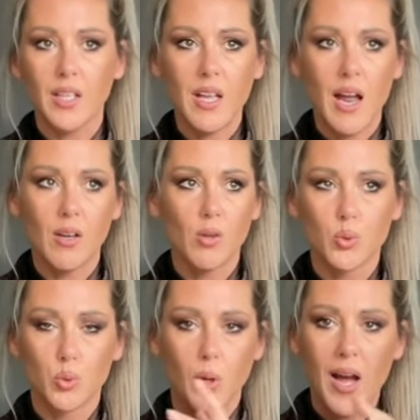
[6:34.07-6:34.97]
They are
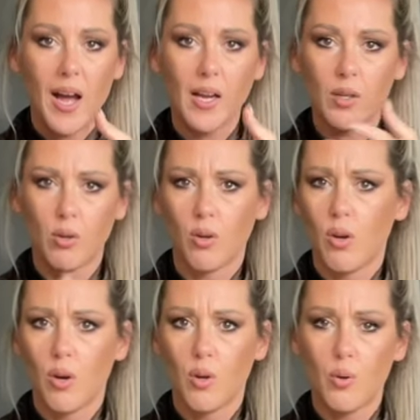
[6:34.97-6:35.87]
not too high or
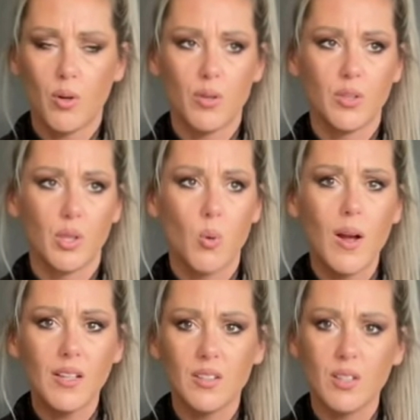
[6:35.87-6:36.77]
low, or the
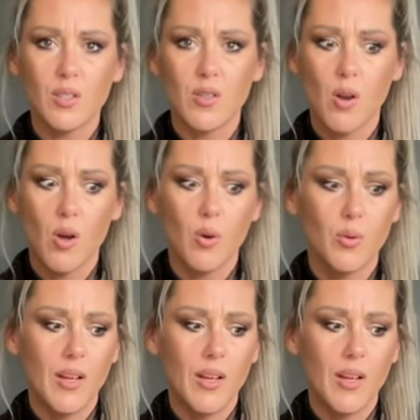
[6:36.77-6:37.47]
quality is low.